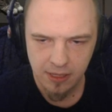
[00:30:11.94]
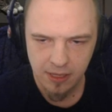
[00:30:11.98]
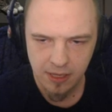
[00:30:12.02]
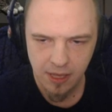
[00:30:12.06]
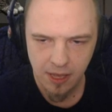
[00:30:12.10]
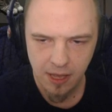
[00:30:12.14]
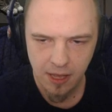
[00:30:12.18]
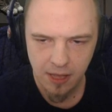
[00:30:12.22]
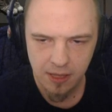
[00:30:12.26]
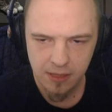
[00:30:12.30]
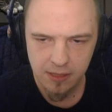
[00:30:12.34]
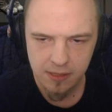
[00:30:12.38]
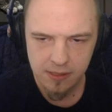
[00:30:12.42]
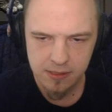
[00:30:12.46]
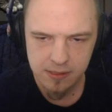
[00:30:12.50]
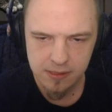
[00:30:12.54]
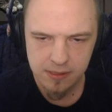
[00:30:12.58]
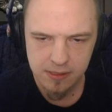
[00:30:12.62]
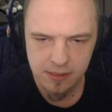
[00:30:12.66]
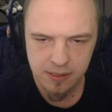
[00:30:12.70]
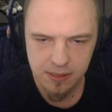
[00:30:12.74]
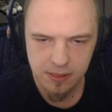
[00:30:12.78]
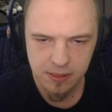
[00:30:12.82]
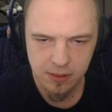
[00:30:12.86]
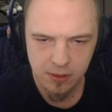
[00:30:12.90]
And
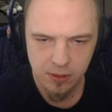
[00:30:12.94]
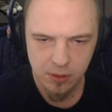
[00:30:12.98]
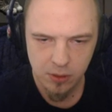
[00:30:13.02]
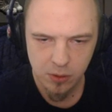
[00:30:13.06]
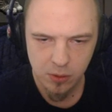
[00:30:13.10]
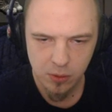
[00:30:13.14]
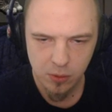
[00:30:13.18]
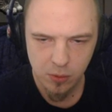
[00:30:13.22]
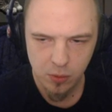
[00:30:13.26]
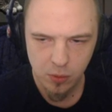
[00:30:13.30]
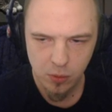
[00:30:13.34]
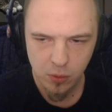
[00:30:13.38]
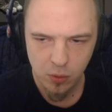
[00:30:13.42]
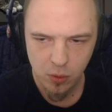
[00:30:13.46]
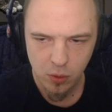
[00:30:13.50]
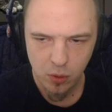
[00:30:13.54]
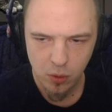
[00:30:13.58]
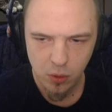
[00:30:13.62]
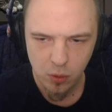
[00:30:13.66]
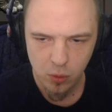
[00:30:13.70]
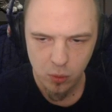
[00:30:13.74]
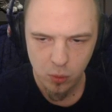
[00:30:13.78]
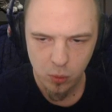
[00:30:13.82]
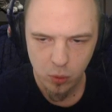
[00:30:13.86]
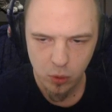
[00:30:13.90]
guns.
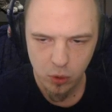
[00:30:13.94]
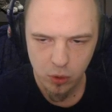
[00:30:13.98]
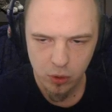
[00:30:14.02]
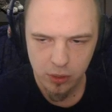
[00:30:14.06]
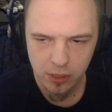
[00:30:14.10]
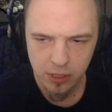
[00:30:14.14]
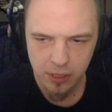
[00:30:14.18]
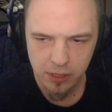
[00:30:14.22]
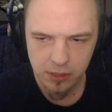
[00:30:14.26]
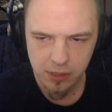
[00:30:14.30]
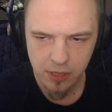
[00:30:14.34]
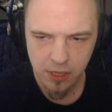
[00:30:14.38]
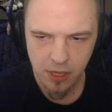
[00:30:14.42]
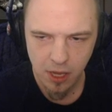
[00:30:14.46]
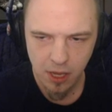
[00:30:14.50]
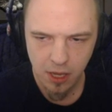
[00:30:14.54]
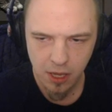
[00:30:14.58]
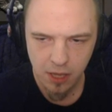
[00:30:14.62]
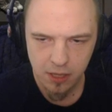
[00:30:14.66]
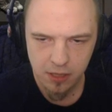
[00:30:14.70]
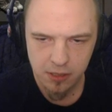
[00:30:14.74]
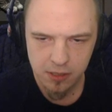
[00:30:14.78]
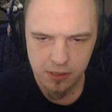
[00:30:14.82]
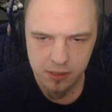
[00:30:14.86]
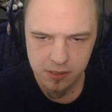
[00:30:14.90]
Wood and
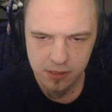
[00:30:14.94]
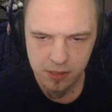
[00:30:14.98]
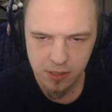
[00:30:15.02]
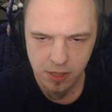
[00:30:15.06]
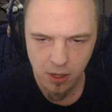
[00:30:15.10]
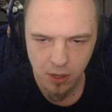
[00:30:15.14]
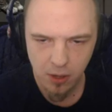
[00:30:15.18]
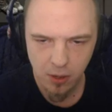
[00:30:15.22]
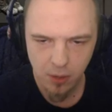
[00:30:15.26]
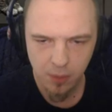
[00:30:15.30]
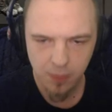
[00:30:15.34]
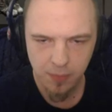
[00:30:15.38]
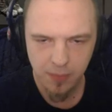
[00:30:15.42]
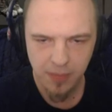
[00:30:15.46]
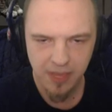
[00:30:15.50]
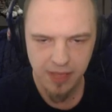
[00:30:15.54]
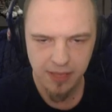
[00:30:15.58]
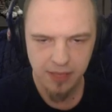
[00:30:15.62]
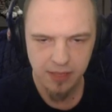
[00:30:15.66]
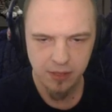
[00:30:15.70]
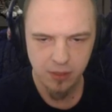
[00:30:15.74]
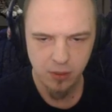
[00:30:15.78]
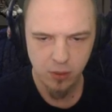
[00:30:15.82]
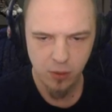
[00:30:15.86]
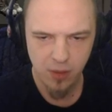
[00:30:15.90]
guns! Oh,
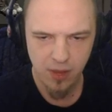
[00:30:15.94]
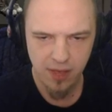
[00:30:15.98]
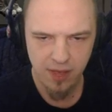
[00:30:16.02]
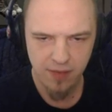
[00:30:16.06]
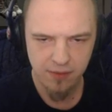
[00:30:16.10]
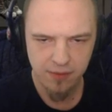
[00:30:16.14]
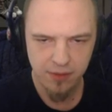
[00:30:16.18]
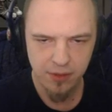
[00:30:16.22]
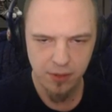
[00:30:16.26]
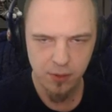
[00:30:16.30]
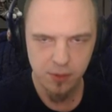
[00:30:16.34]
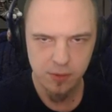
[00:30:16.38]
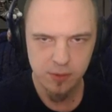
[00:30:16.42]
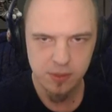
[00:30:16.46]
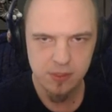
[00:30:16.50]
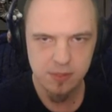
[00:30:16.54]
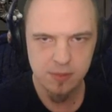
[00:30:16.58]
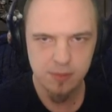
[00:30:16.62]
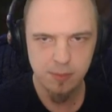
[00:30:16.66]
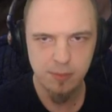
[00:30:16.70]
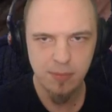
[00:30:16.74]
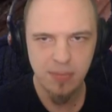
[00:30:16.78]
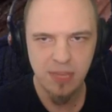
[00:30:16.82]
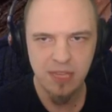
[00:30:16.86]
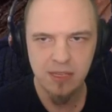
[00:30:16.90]
I can craft
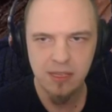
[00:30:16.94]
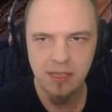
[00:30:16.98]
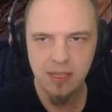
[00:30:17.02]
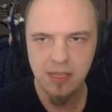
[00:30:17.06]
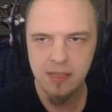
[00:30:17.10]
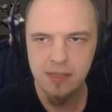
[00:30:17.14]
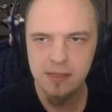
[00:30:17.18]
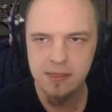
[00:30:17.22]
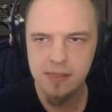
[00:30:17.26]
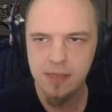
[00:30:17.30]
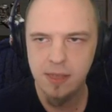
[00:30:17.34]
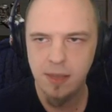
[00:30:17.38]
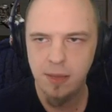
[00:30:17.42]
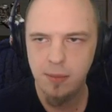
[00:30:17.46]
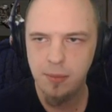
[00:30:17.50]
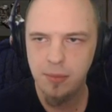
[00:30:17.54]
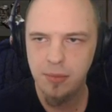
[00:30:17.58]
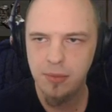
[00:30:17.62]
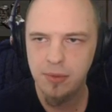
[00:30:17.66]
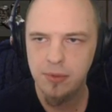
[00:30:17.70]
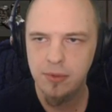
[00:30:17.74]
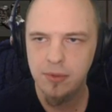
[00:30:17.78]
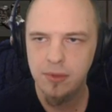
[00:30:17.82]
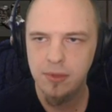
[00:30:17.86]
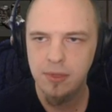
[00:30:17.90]
those medkits
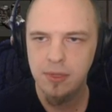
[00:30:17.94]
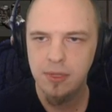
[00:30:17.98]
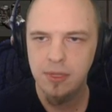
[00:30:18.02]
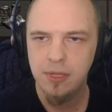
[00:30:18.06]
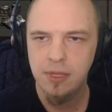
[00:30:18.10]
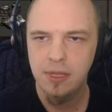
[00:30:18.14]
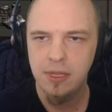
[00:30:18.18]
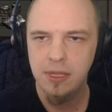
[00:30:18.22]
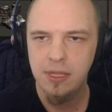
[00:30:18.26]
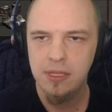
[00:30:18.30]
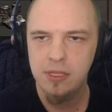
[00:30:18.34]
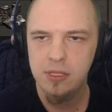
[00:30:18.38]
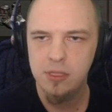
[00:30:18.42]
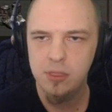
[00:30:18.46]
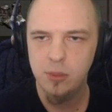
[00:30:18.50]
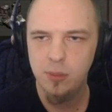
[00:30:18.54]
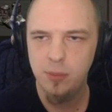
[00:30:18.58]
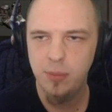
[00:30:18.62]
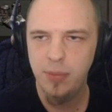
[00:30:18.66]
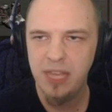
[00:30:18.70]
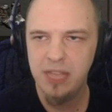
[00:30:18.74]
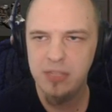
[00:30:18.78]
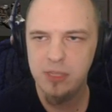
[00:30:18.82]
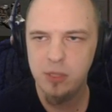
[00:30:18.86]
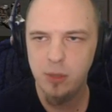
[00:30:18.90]
up
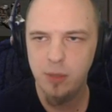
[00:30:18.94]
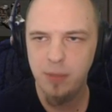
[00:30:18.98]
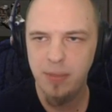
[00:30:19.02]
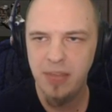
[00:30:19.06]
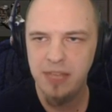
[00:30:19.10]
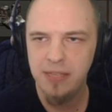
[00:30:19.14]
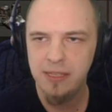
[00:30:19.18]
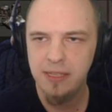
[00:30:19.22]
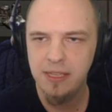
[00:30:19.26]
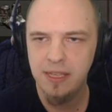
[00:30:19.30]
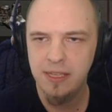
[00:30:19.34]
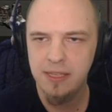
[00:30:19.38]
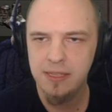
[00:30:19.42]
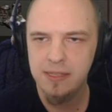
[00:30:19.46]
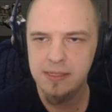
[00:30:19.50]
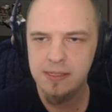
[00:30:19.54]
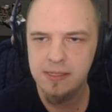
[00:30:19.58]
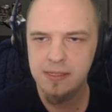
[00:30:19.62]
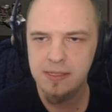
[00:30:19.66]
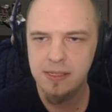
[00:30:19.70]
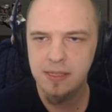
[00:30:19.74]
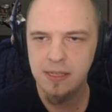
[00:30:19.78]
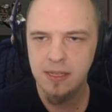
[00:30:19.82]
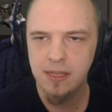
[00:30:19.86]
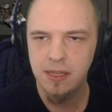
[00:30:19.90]
into better
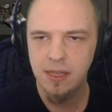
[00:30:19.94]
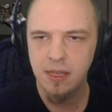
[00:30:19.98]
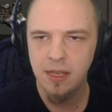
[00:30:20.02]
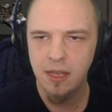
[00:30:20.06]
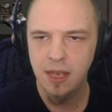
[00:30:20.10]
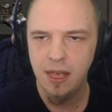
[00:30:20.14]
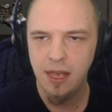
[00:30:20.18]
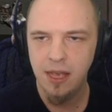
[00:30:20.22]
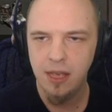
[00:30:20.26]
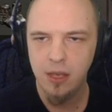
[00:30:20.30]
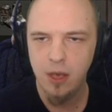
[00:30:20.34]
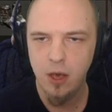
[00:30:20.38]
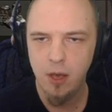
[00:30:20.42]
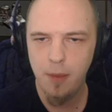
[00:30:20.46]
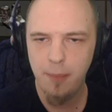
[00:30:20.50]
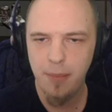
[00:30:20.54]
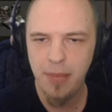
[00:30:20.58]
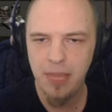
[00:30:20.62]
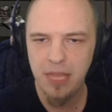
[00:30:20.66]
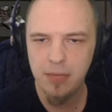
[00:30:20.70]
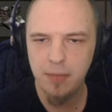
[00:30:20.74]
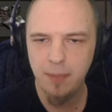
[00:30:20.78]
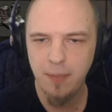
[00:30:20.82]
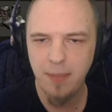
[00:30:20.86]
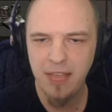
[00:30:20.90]
medkits. I
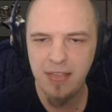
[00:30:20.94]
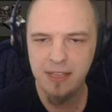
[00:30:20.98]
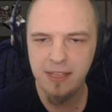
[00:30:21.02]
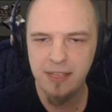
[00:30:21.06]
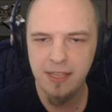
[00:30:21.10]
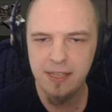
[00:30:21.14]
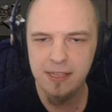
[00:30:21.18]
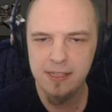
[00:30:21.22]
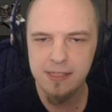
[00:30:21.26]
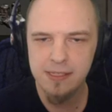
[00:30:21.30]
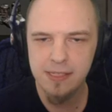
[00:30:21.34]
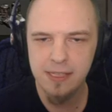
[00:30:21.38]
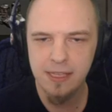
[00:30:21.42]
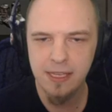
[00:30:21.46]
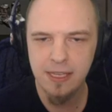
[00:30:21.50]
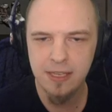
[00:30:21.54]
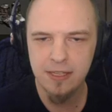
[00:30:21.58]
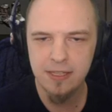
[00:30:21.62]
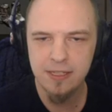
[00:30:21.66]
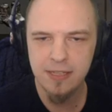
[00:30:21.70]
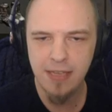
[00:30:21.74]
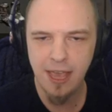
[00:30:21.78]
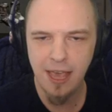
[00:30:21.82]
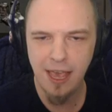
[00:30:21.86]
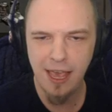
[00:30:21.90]
got better medkits
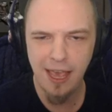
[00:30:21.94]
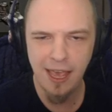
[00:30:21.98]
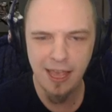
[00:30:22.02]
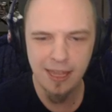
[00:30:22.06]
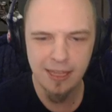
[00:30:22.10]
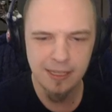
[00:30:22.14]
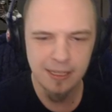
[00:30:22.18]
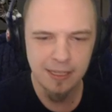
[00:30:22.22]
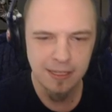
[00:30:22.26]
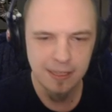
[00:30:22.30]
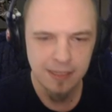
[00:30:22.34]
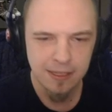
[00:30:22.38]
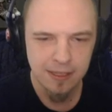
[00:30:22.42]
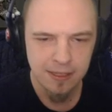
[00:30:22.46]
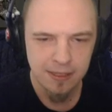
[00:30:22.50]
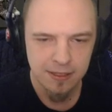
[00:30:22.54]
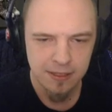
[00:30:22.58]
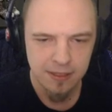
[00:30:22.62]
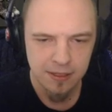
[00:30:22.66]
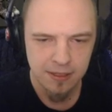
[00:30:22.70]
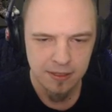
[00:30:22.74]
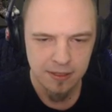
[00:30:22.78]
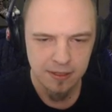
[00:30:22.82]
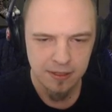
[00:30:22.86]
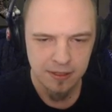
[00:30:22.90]
than you, Dan!
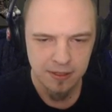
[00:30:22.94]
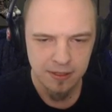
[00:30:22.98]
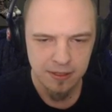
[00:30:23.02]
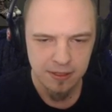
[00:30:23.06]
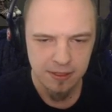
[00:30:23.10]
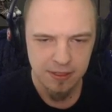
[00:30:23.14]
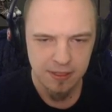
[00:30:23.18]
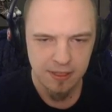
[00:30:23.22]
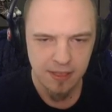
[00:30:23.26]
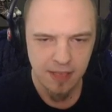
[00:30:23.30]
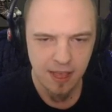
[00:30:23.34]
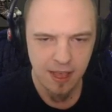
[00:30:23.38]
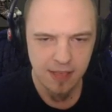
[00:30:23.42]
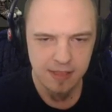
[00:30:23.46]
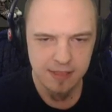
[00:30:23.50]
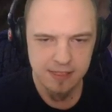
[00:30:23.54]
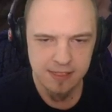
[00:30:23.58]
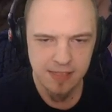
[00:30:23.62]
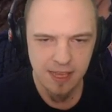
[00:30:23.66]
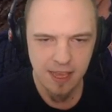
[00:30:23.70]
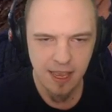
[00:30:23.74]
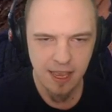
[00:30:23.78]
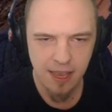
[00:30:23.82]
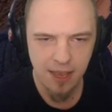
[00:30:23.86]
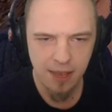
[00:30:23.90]

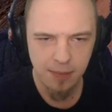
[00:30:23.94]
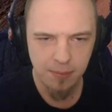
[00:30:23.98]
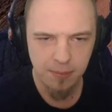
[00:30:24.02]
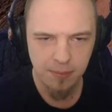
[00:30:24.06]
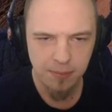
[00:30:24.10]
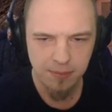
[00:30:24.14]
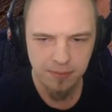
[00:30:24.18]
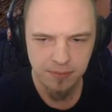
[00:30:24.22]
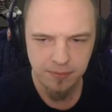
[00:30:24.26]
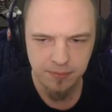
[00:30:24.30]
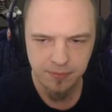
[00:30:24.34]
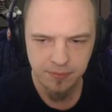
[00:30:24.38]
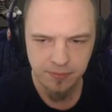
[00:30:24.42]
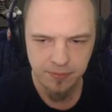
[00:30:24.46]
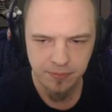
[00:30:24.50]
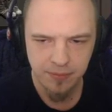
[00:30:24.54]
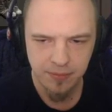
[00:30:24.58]
God damn!